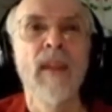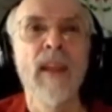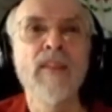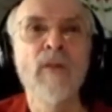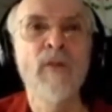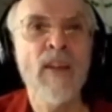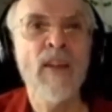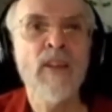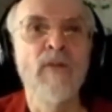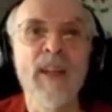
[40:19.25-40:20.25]
It's a
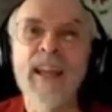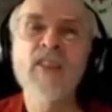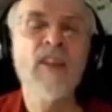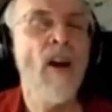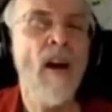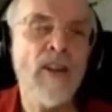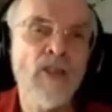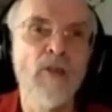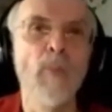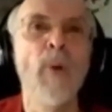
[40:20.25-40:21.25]
festival. It's a
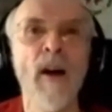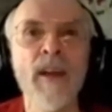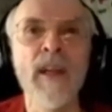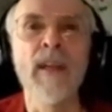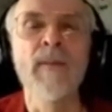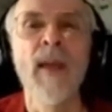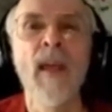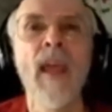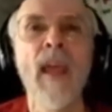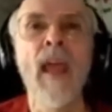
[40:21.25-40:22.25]
costume party.
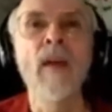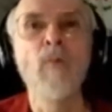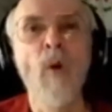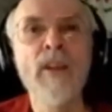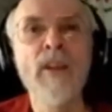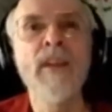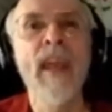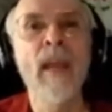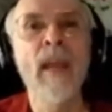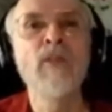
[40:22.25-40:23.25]
And one of the
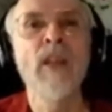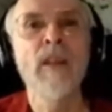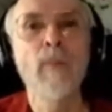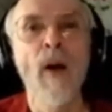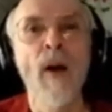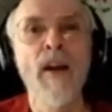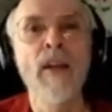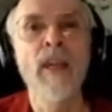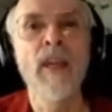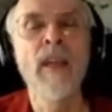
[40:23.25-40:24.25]
games at the
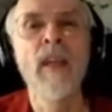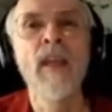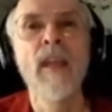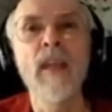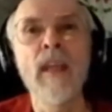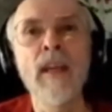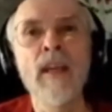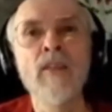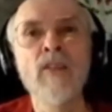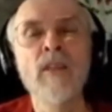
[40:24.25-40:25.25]
party
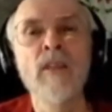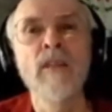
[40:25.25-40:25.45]
is